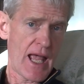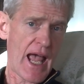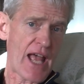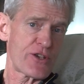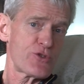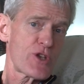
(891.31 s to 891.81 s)

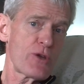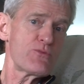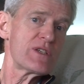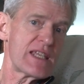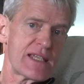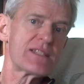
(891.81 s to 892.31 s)
And you don't
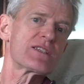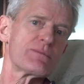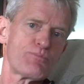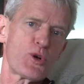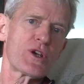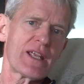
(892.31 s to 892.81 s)
need to
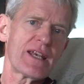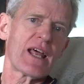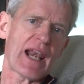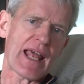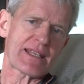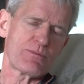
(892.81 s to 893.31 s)
put in a
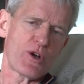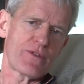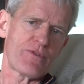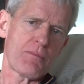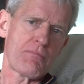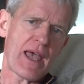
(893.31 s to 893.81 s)
Latin word
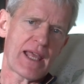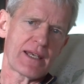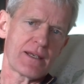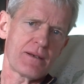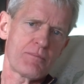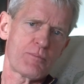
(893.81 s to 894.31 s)
for
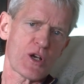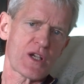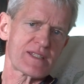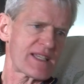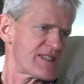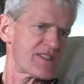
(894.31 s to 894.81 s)
men
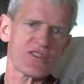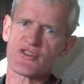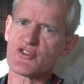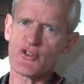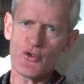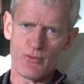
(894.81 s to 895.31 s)
because it's
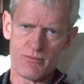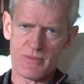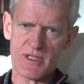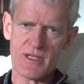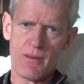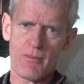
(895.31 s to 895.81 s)

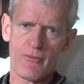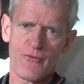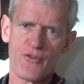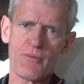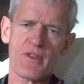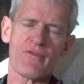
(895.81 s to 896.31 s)
assumed
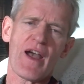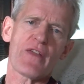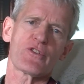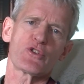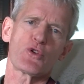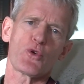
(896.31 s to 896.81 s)
from the fact
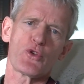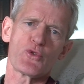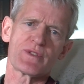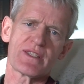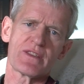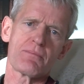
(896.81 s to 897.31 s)
that you're
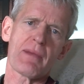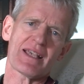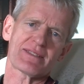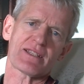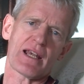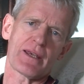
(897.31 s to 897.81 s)
using the
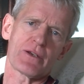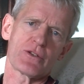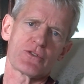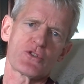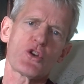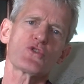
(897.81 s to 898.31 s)
masculine.
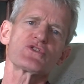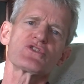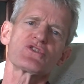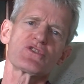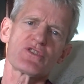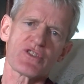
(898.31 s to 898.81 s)

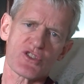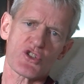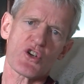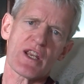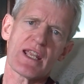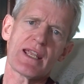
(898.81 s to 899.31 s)

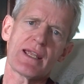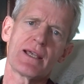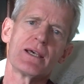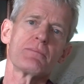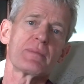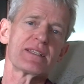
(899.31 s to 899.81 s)
Nostri
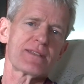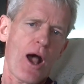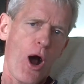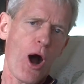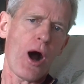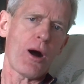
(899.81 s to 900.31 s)
means
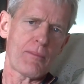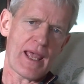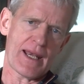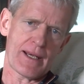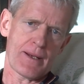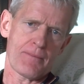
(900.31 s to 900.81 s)
our
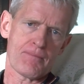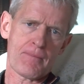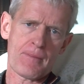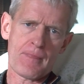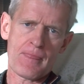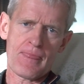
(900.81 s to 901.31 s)
men.
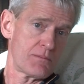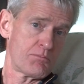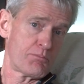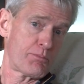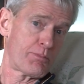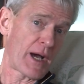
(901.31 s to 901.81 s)

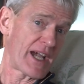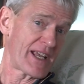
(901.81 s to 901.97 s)
By